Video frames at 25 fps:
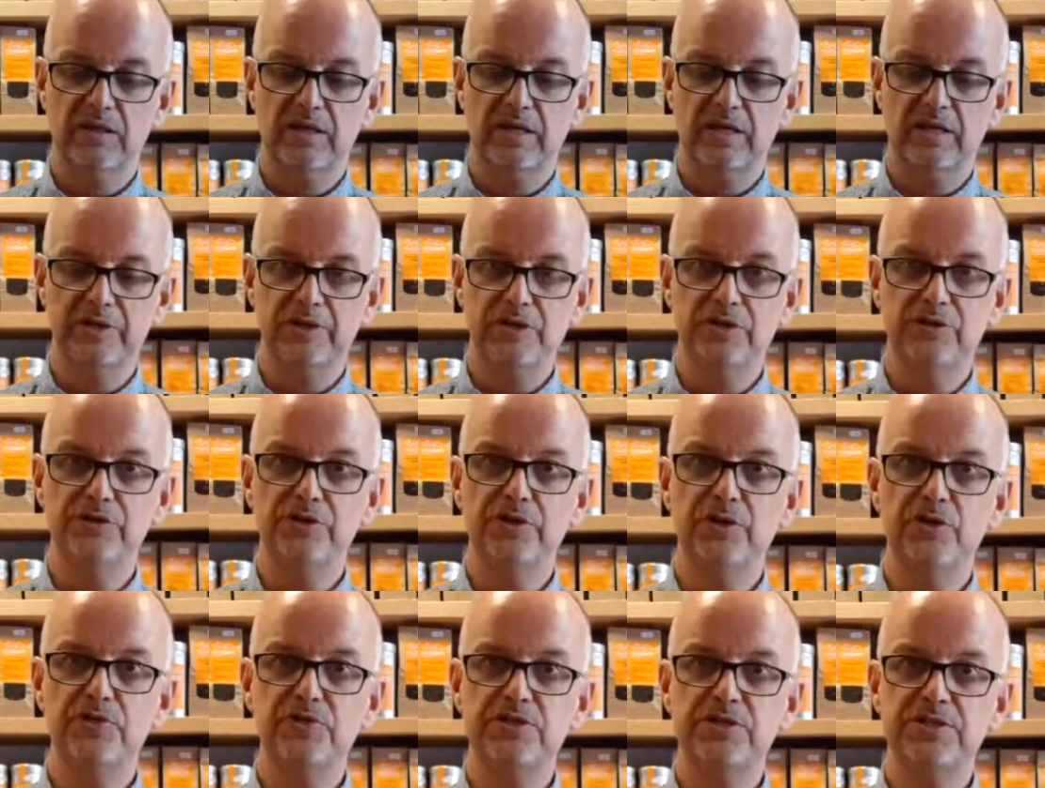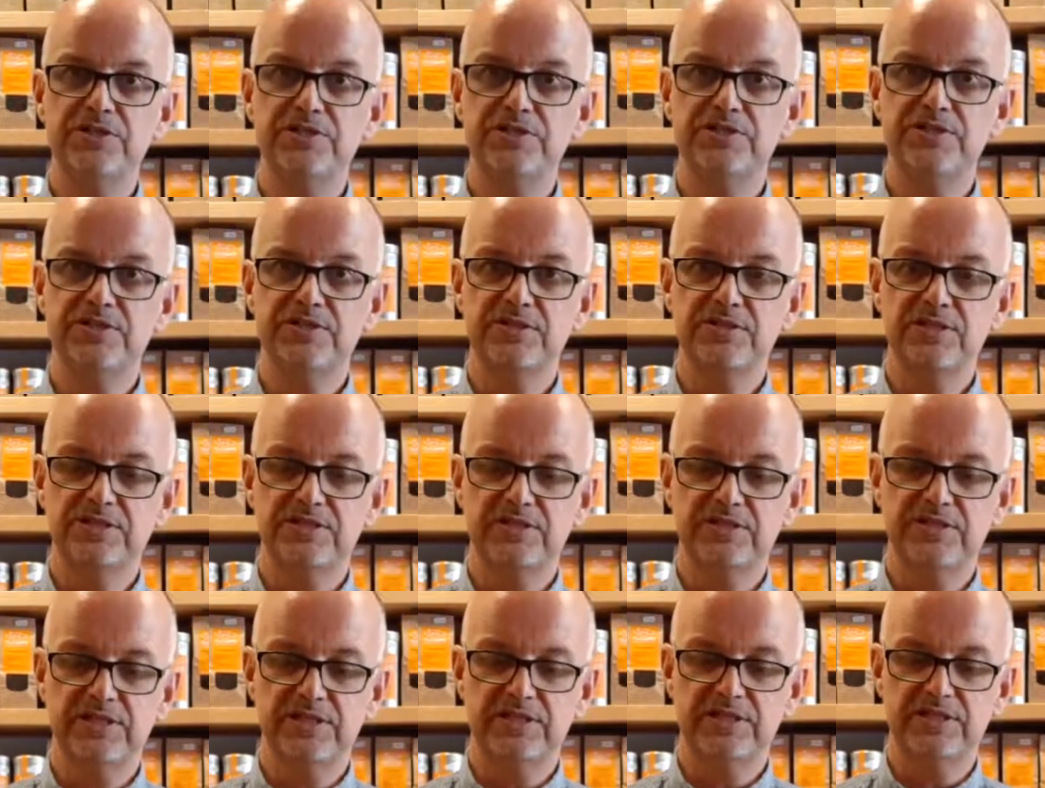And you'll notice
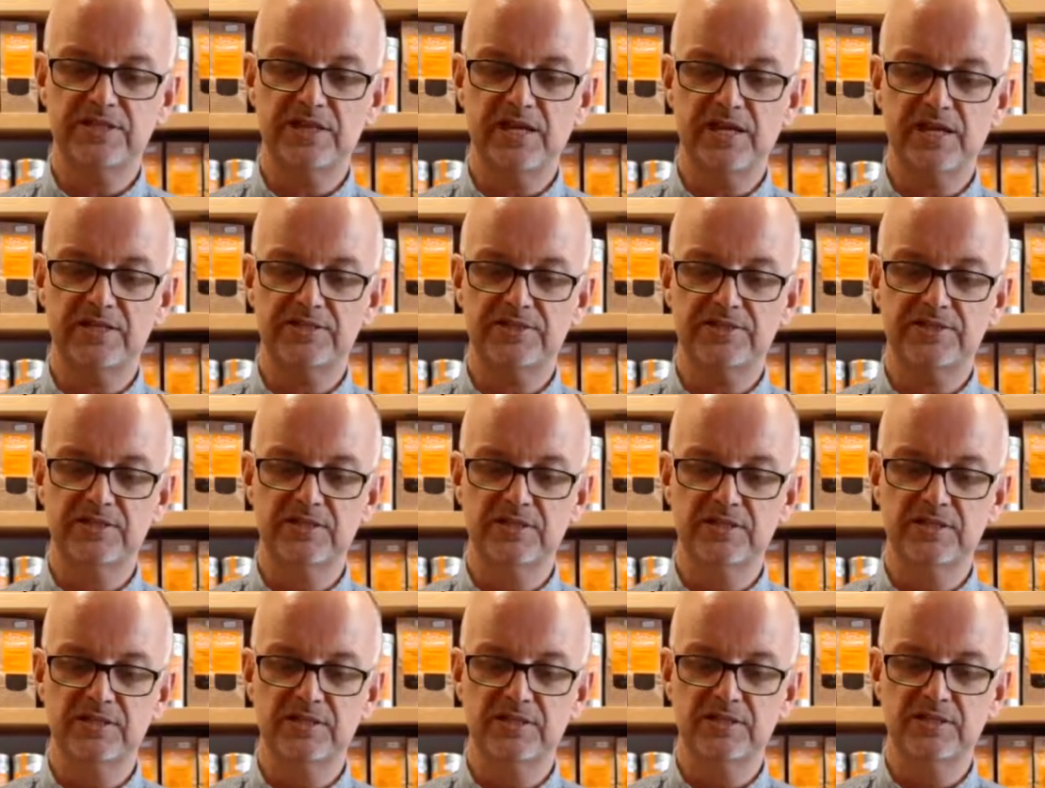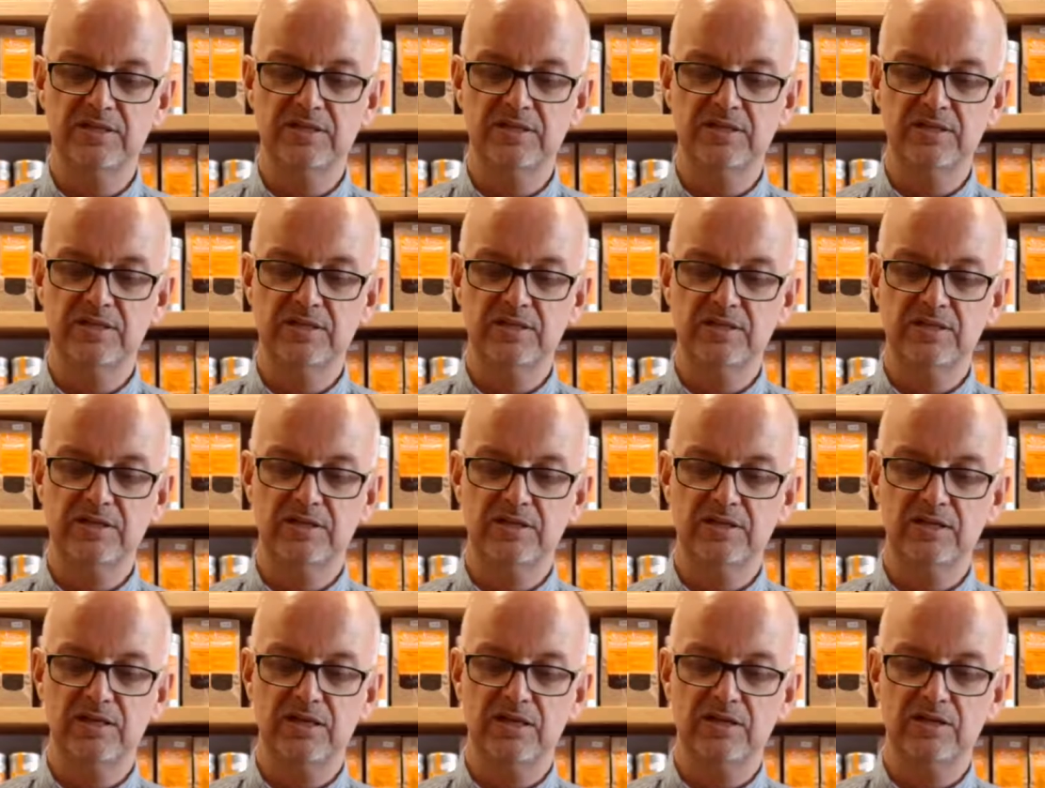that this has
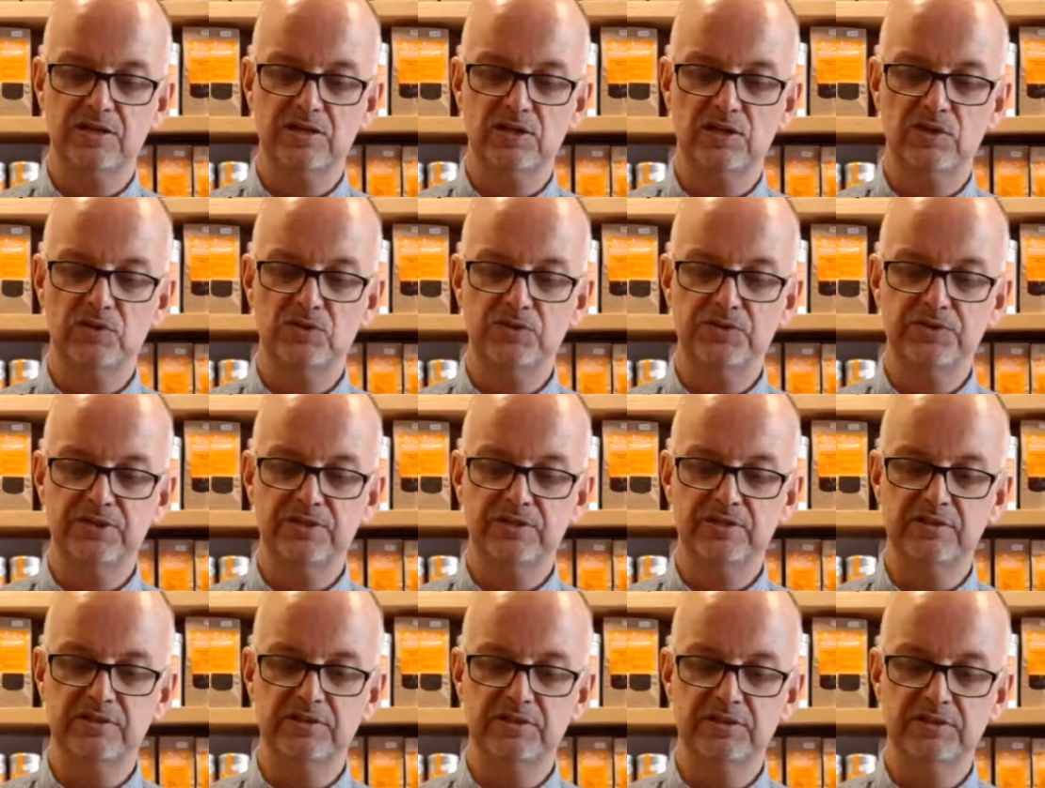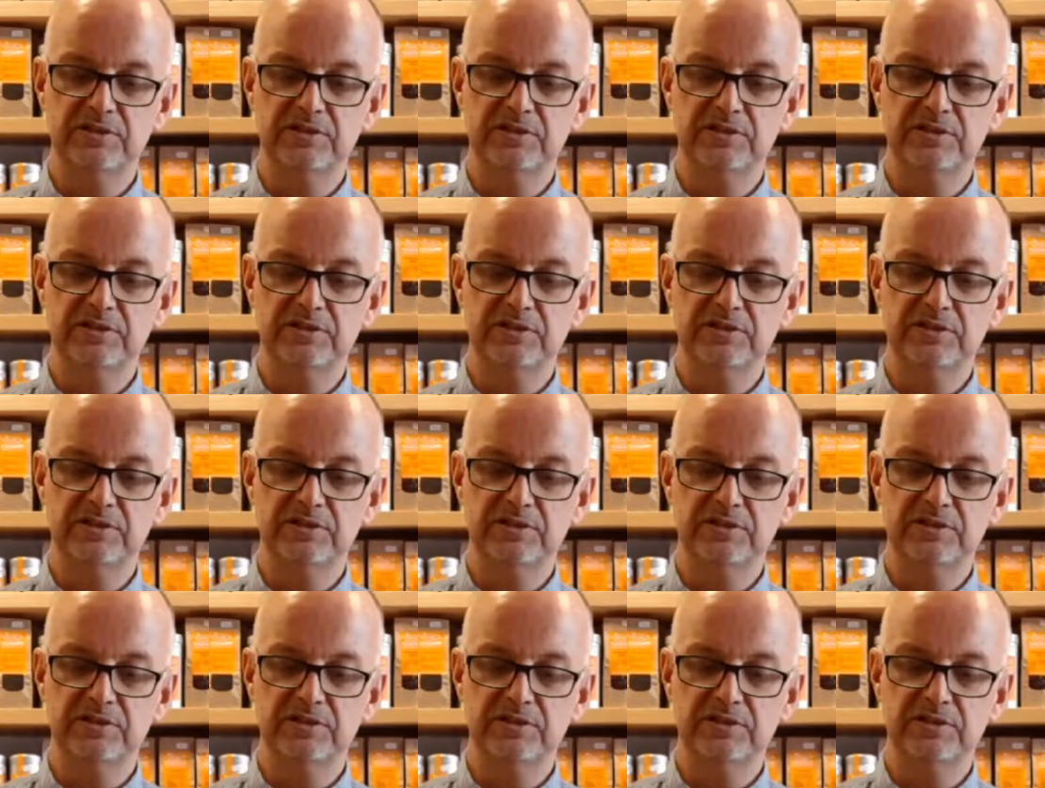a golden,